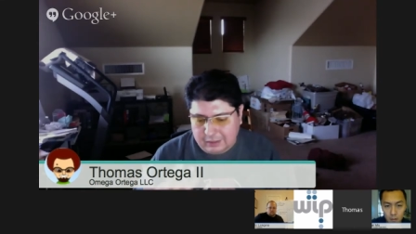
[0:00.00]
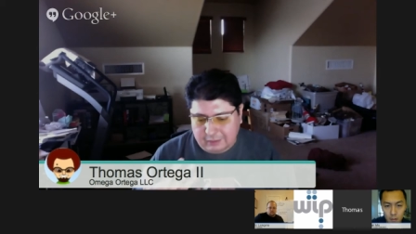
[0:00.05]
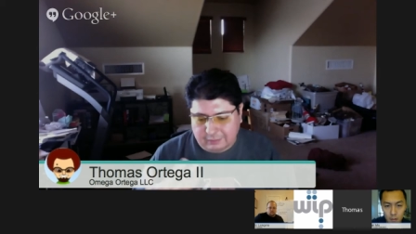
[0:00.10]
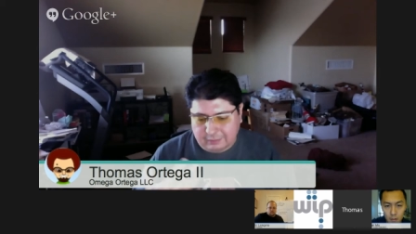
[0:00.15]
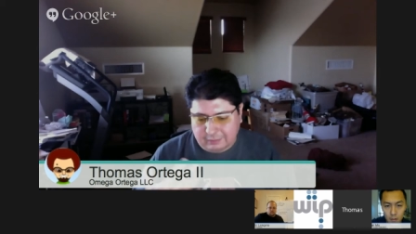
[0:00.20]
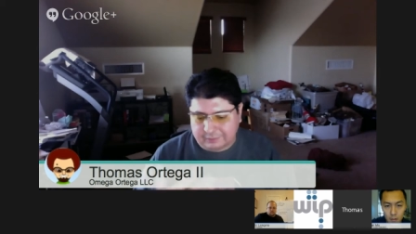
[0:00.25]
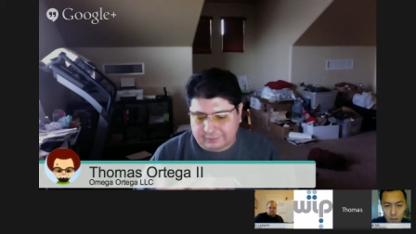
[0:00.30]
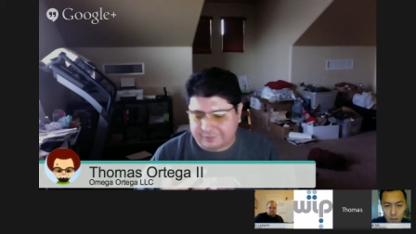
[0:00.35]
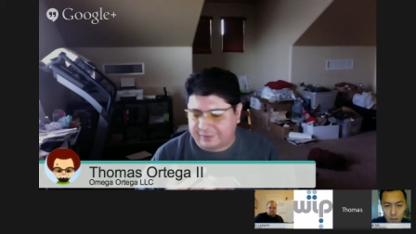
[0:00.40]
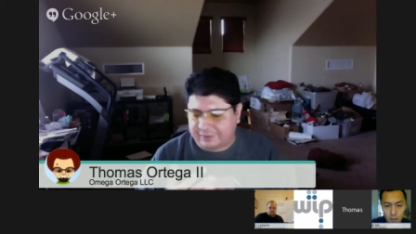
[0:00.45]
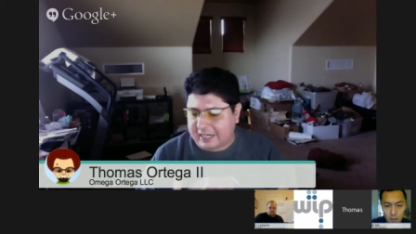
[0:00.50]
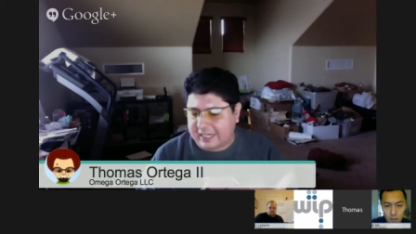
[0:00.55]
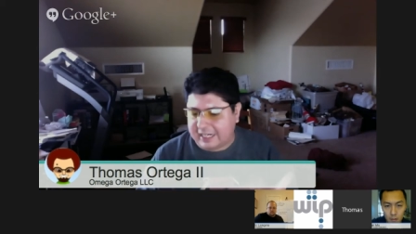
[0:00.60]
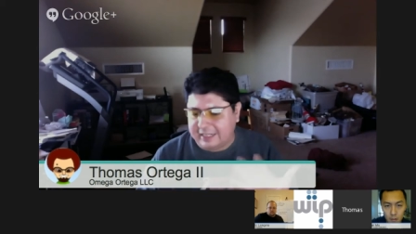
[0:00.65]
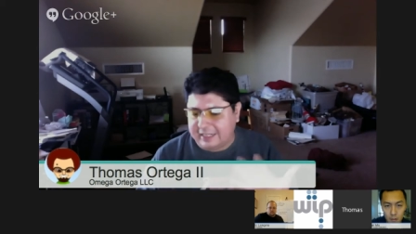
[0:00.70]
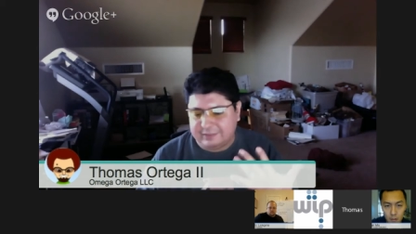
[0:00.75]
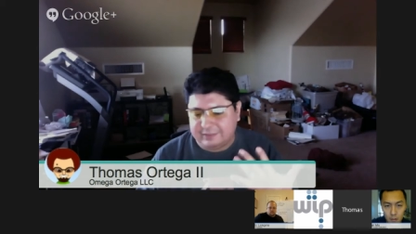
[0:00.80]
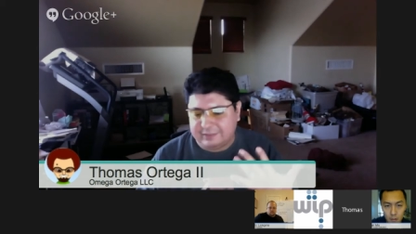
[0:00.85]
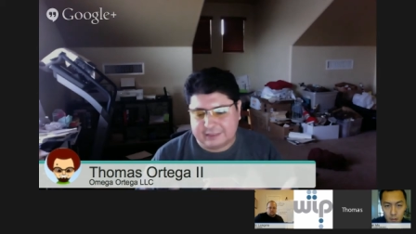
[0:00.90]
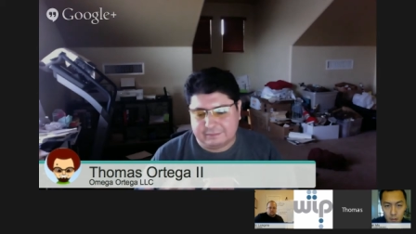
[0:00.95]

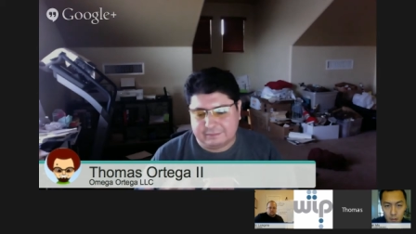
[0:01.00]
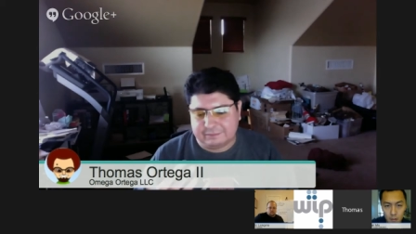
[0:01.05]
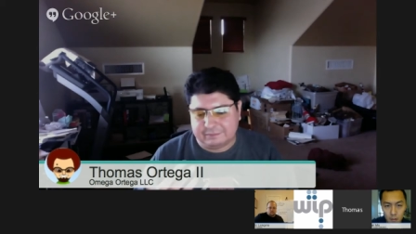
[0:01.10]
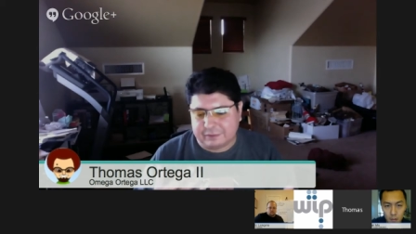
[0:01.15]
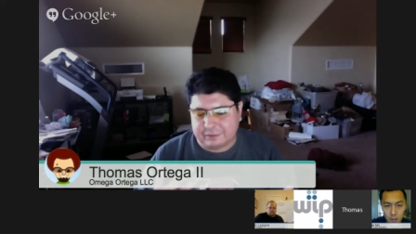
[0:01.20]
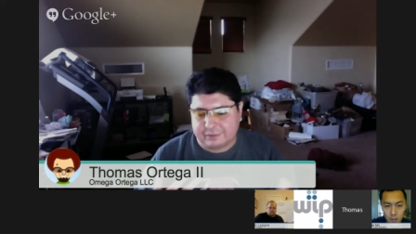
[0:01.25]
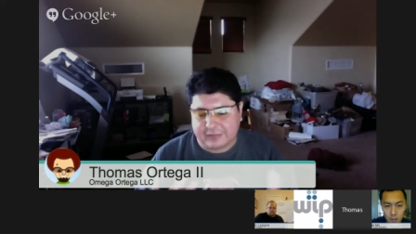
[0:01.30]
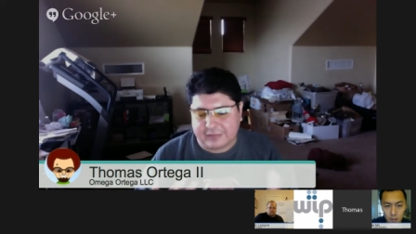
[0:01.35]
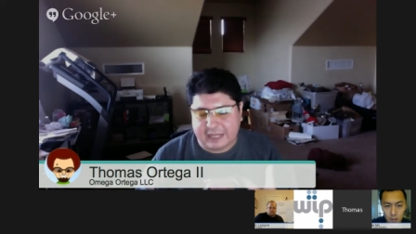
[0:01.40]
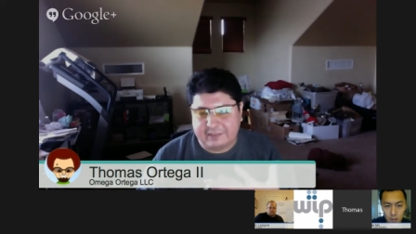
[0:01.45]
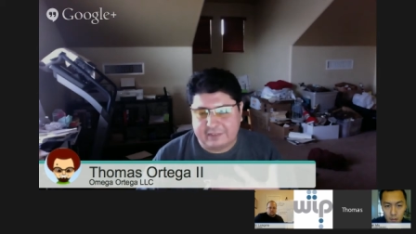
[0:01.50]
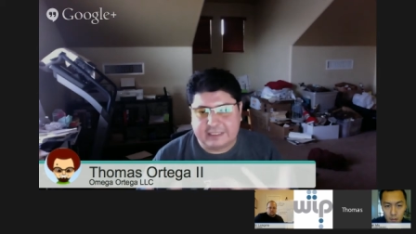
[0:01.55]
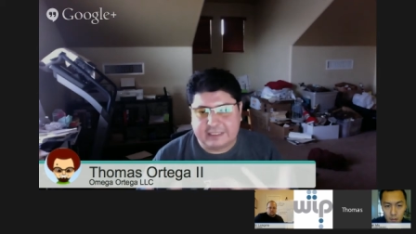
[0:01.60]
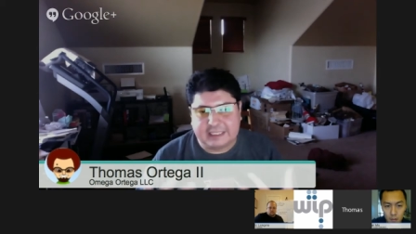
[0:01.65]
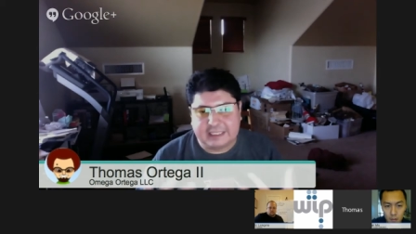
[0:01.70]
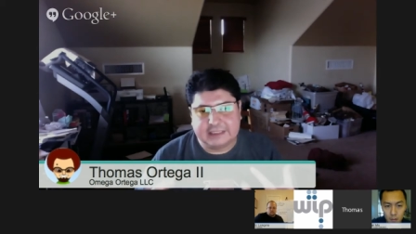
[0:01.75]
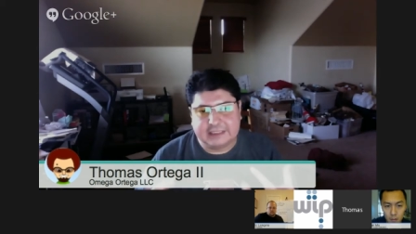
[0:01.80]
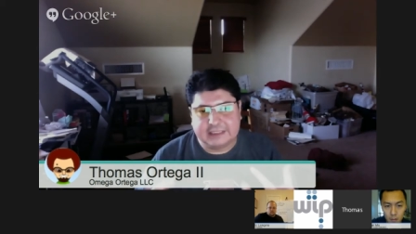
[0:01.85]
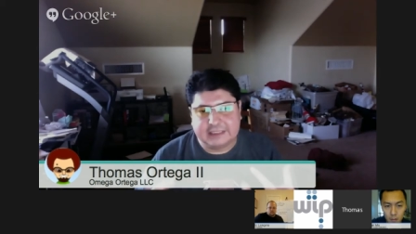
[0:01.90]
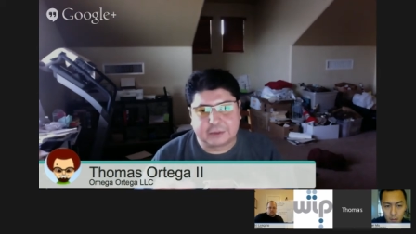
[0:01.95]
5 and
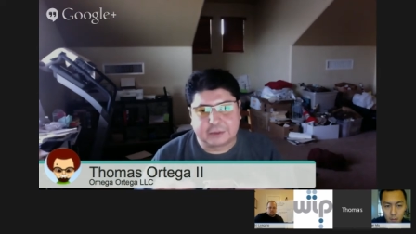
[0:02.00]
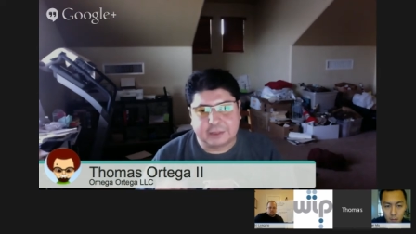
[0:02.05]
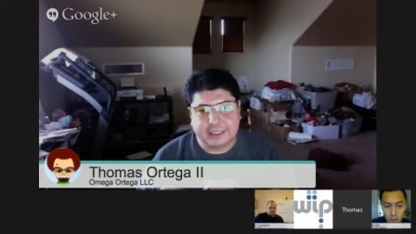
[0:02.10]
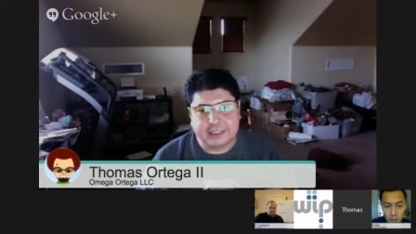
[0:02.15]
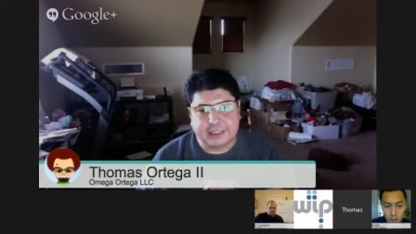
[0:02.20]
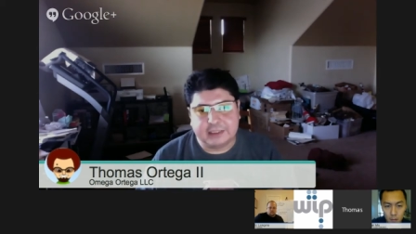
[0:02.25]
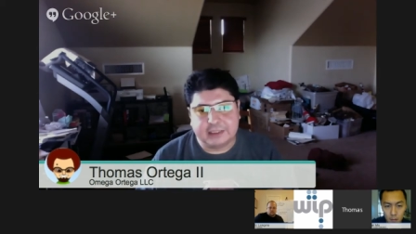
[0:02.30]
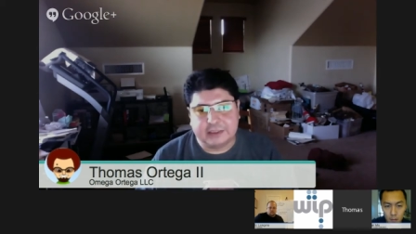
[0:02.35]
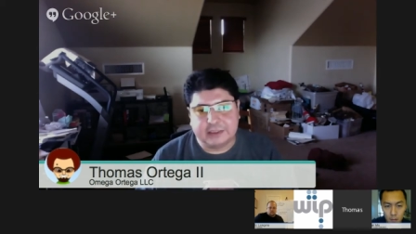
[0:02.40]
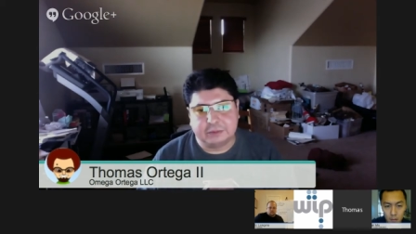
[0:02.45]
10 screens.